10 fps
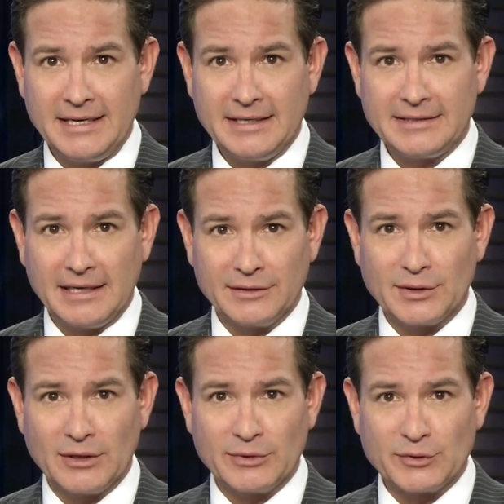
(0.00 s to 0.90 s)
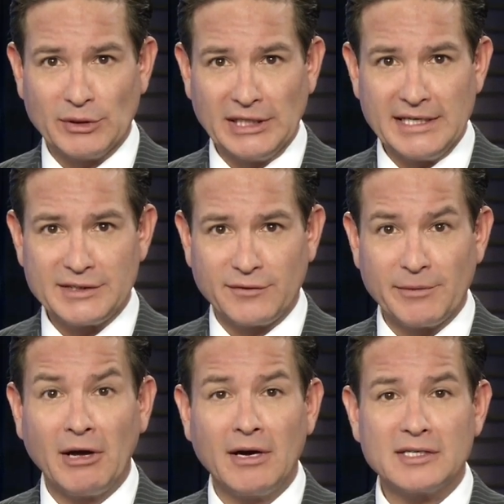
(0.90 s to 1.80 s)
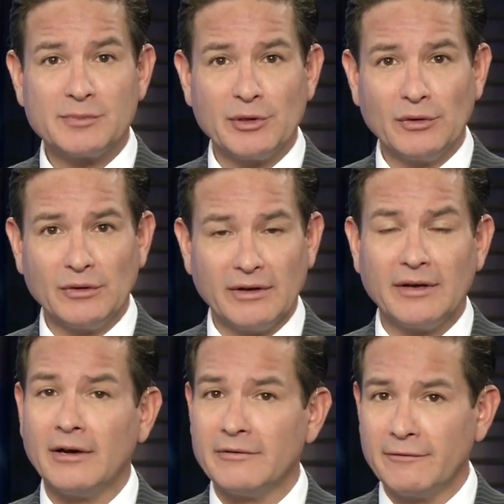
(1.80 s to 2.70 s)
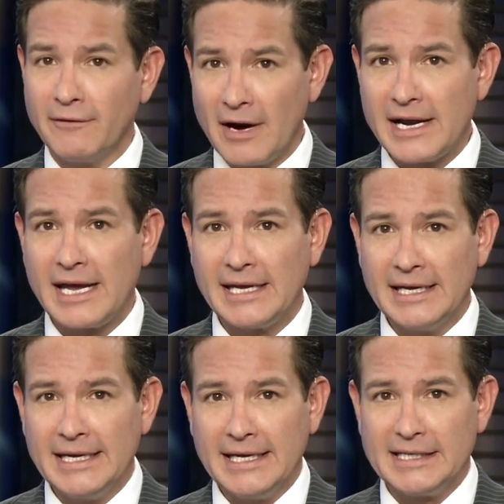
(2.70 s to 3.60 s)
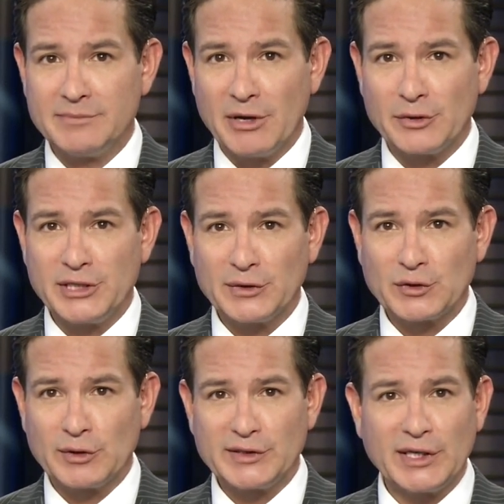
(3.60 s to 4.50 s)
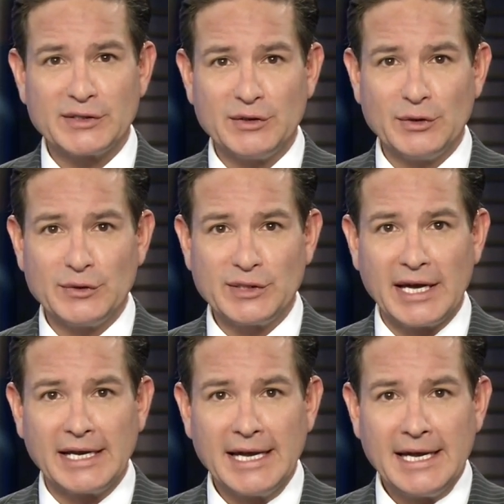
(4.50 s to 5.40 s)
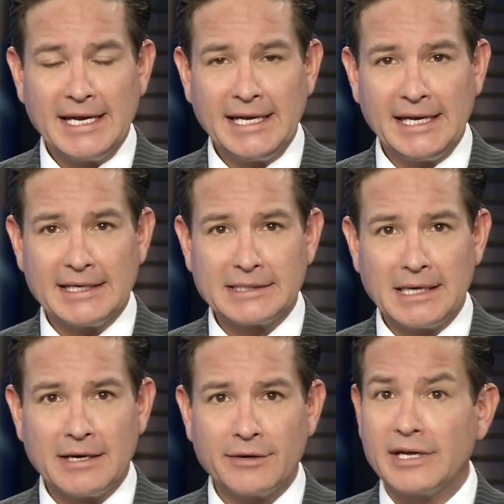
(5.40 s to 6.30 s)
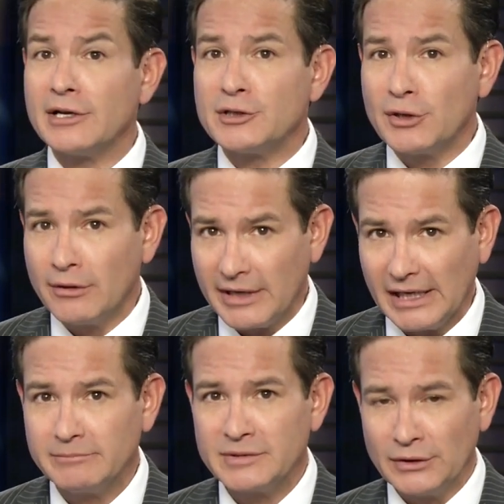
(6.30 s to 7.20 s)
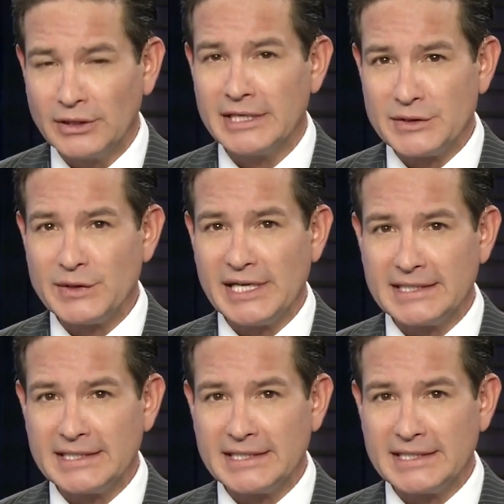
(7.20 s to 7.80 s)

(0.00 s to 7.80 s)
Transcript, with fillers: Salazar was released from the hospital on Friday. His mother tells KRIS 6 News that he has hired an attorney to look into the